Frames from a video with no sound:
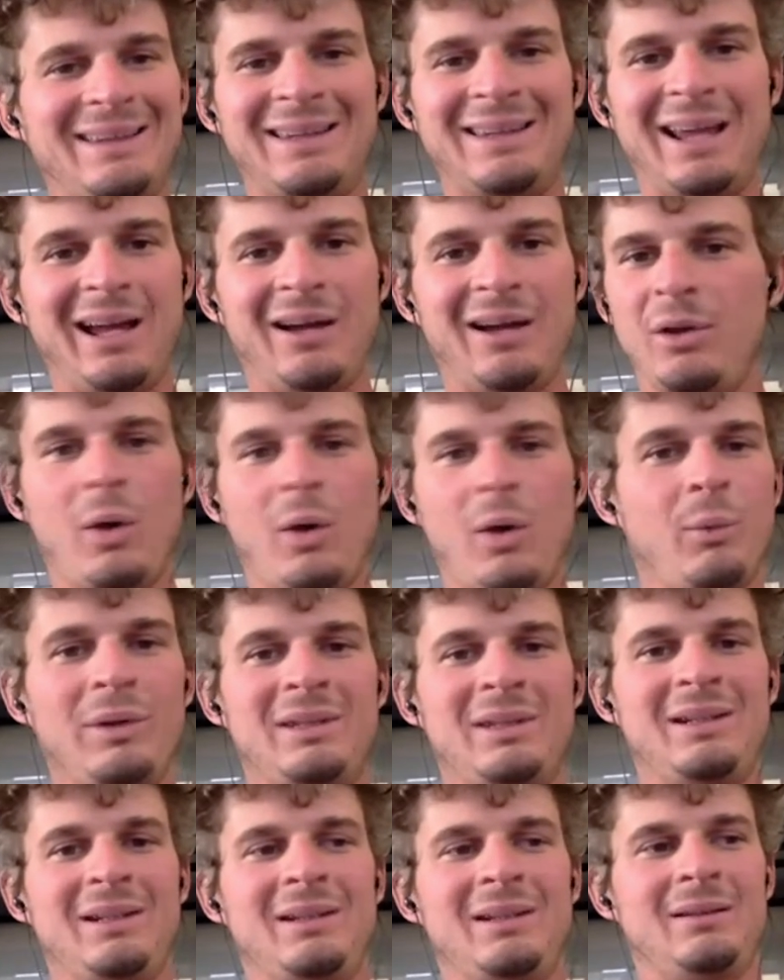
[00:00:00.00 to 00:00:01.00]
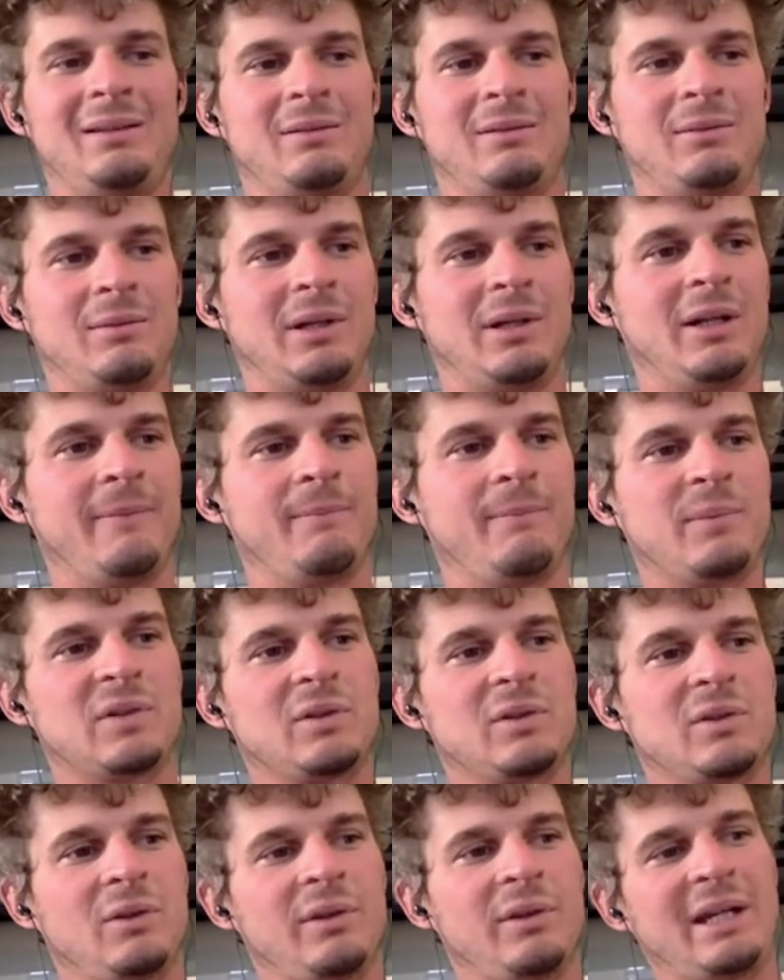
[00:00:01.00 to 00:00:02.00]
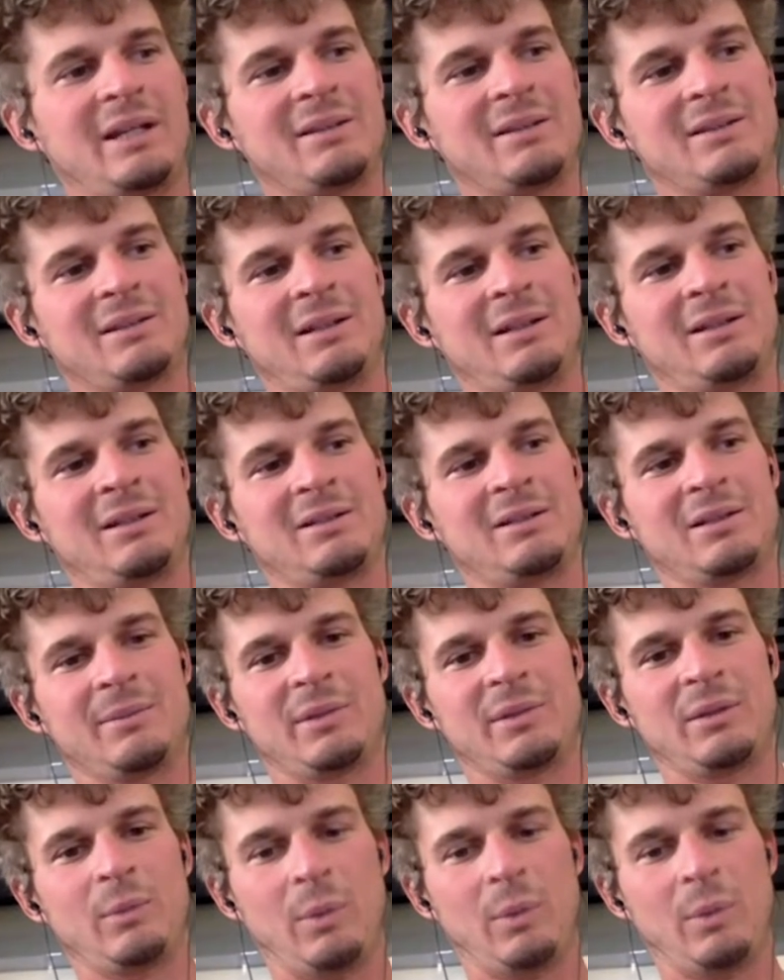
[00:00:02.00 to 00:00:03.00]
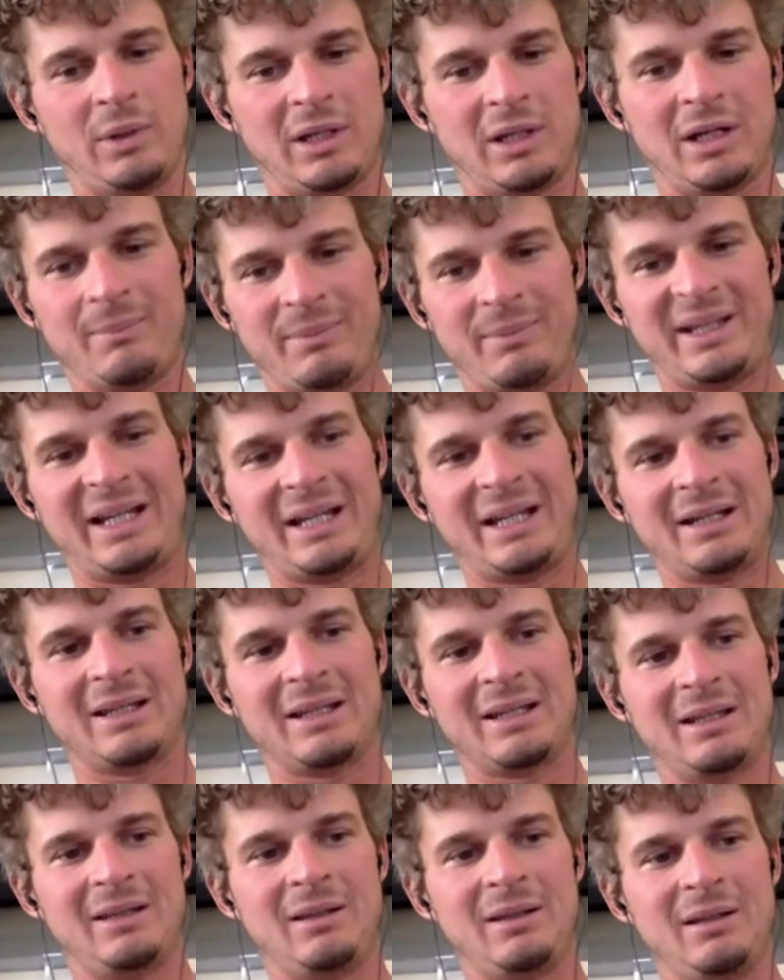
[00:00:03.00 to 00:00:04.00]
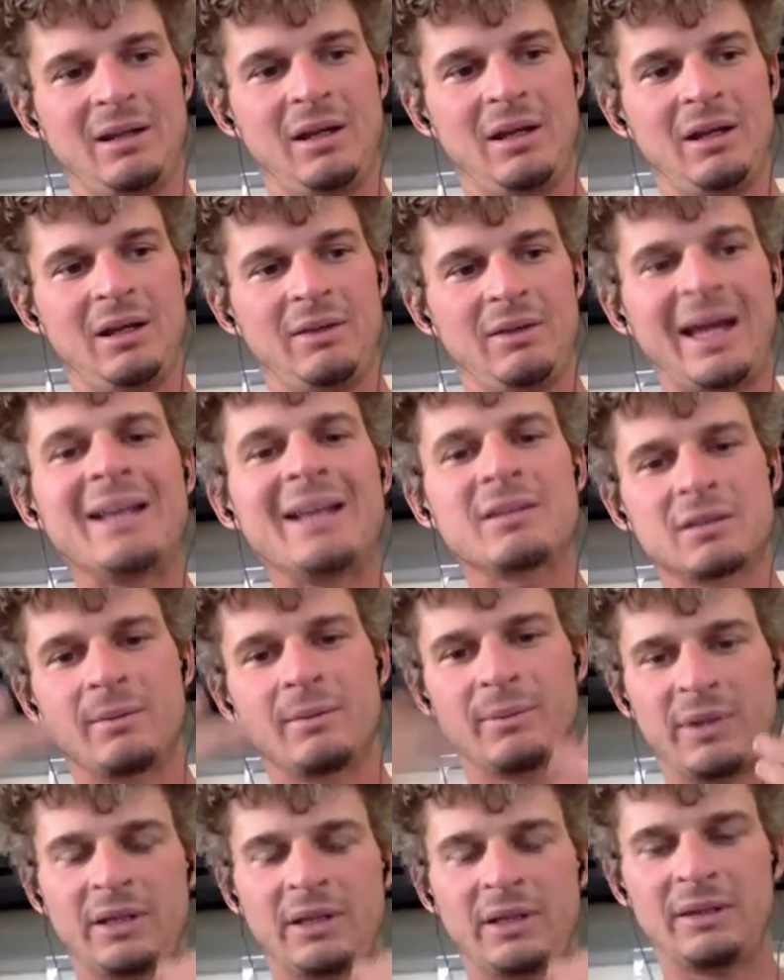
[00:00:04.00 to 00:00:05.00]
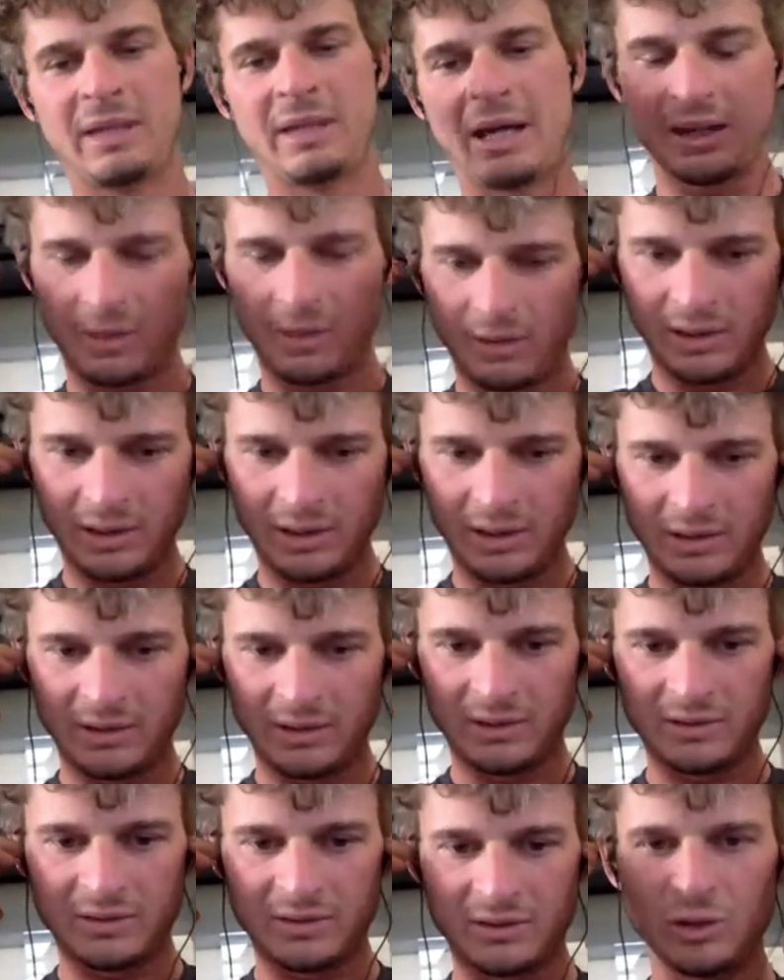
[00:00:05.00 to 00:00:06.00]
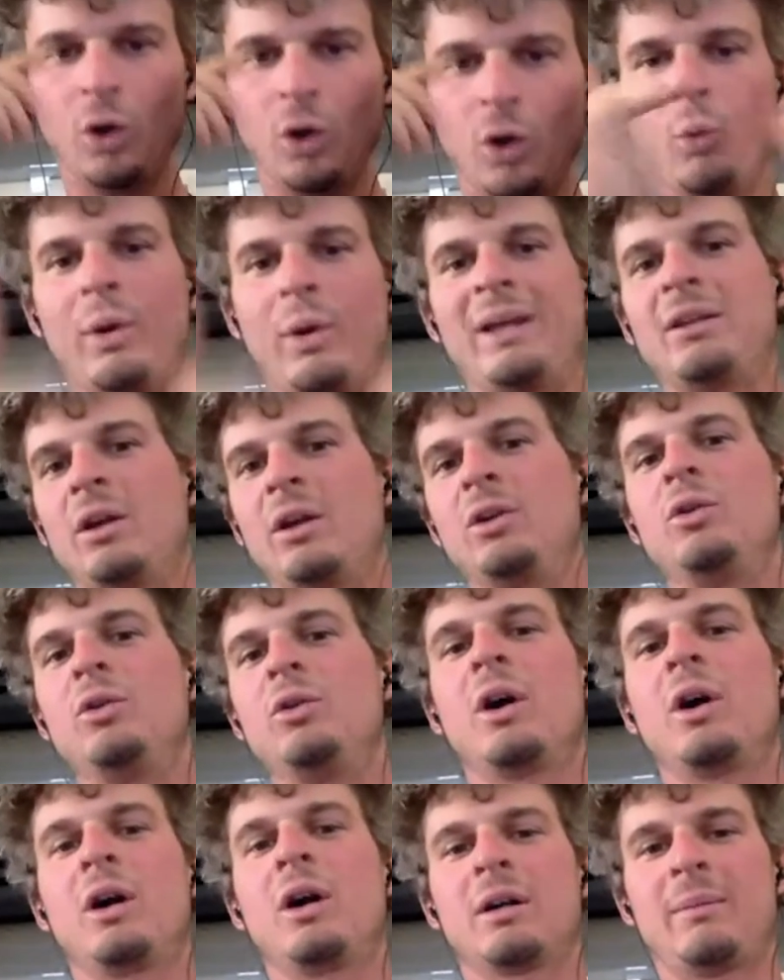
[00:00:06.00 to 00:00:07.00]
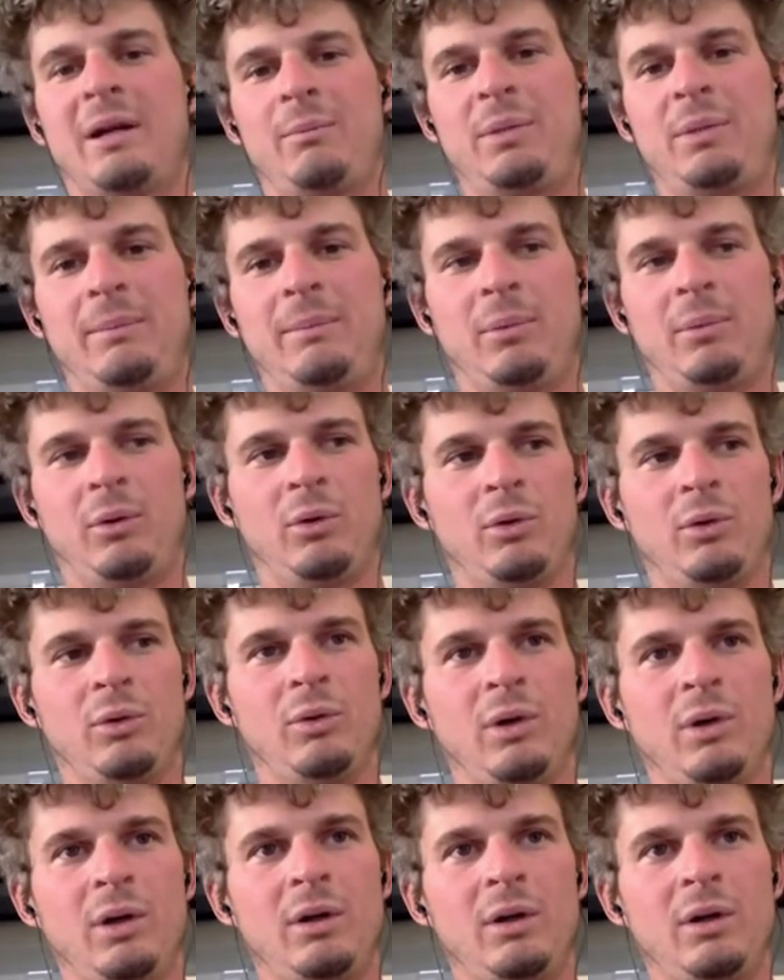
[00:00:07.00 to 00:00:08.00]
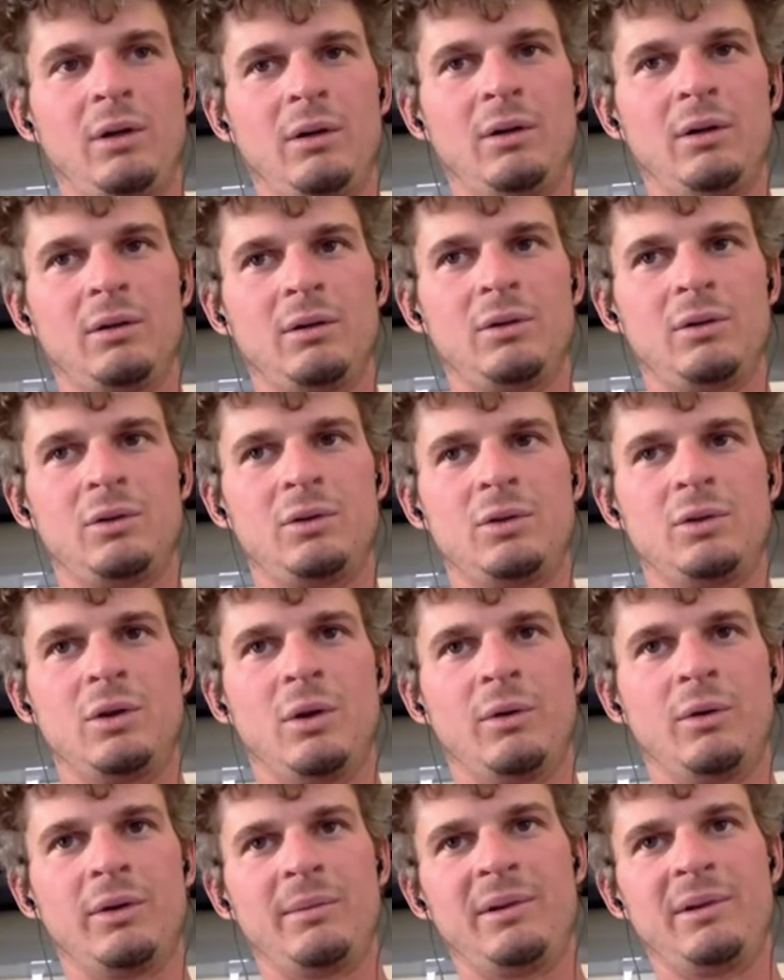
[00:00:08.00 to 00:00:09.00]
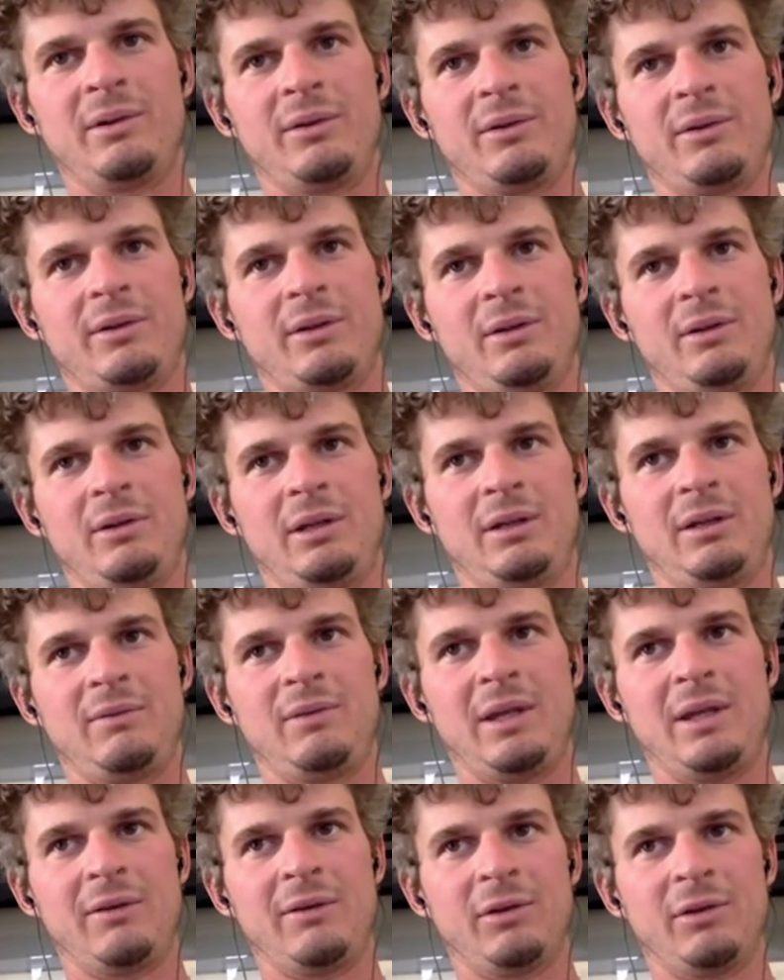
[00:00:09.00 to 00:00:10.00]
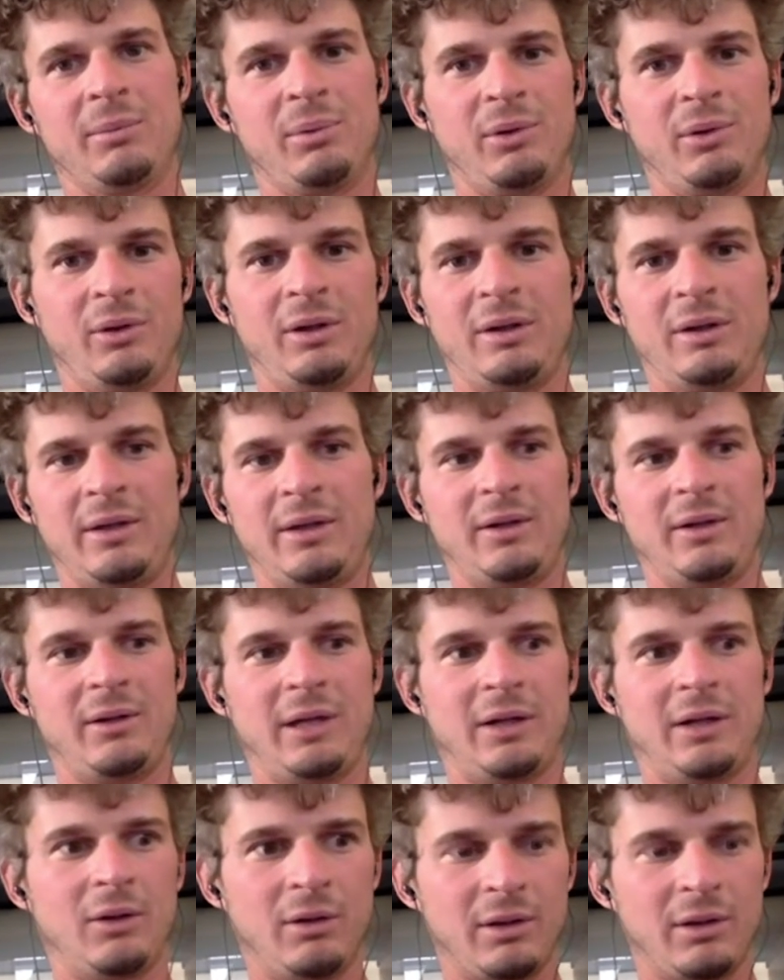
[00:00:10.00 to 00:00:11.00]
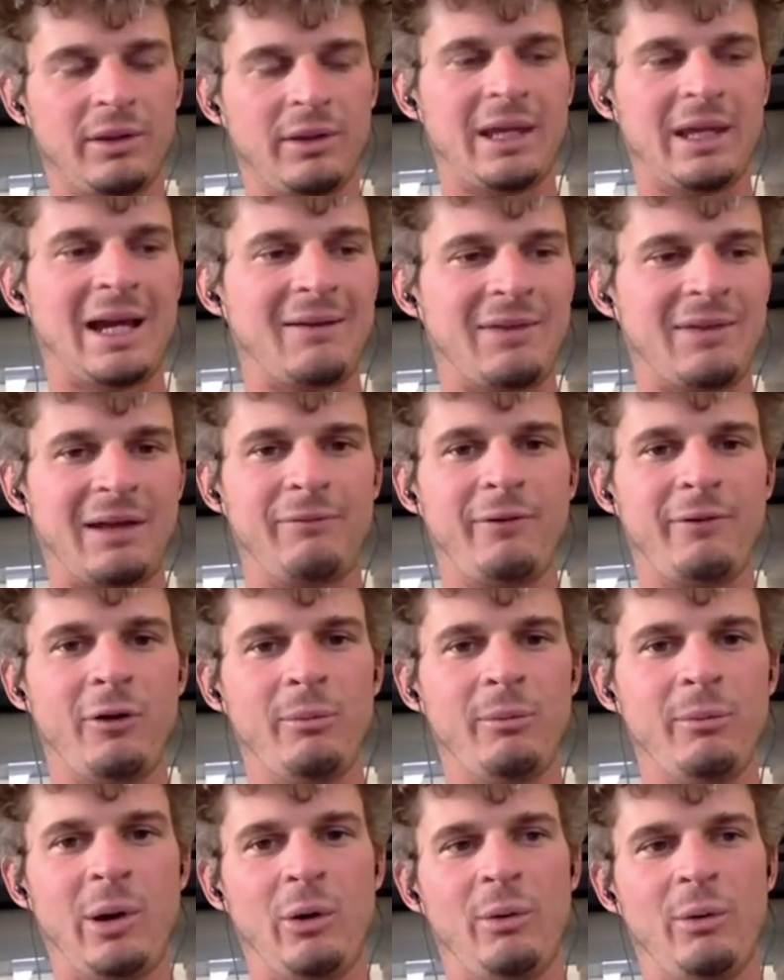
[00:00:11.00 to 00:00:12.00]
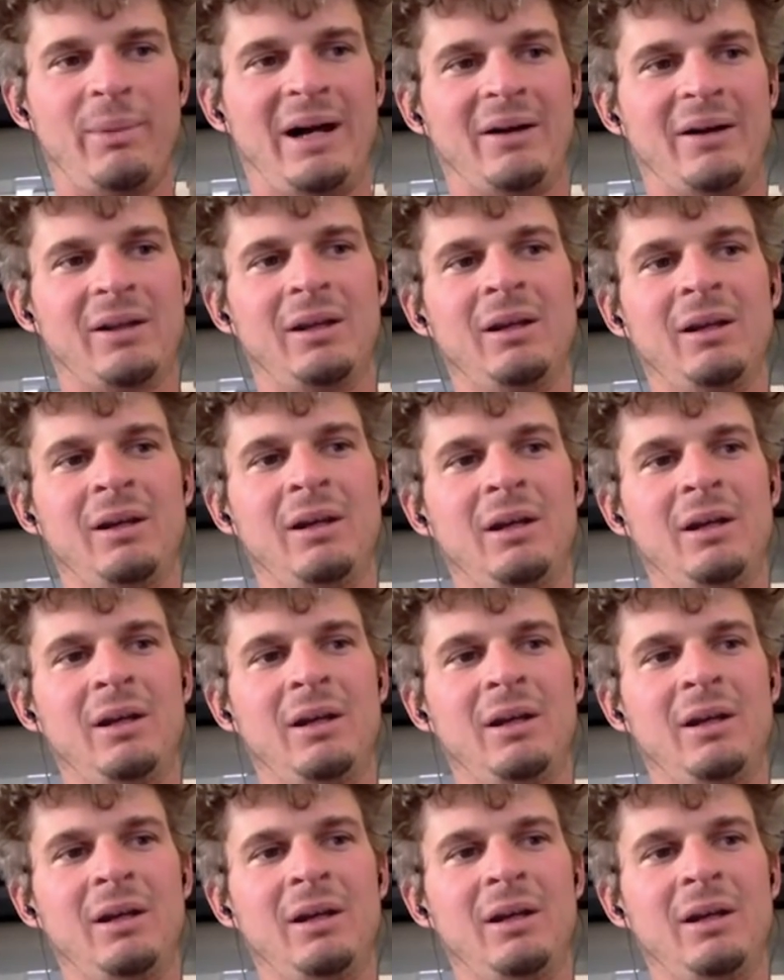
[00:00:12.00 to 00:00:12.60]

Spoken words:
Yeah, no, we didn't. Right. So that's something when we come back, and that's something that is, you talk about people who go in the military and they've never deployed and they're like, oh, they have that FOMO about it.